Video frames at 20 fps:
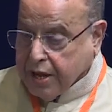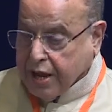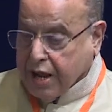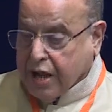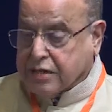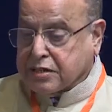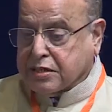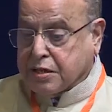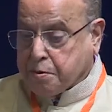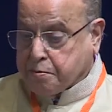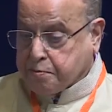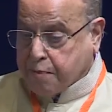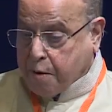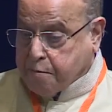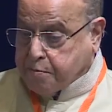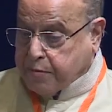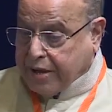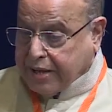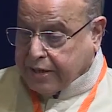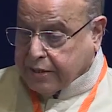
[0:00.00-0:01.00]
and some
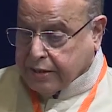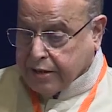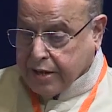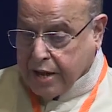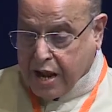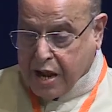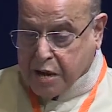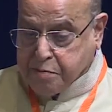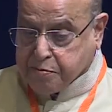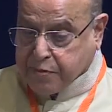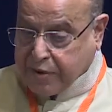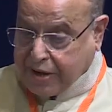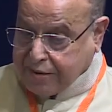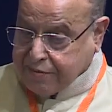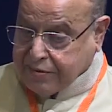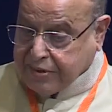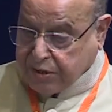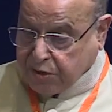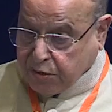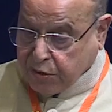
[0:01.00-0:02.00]
public and
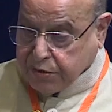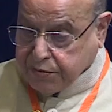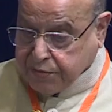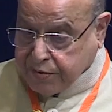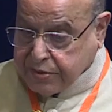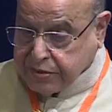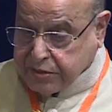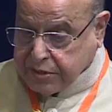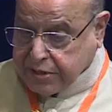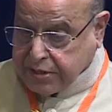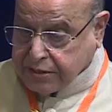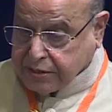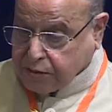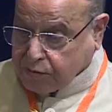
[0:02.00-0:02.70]
private universities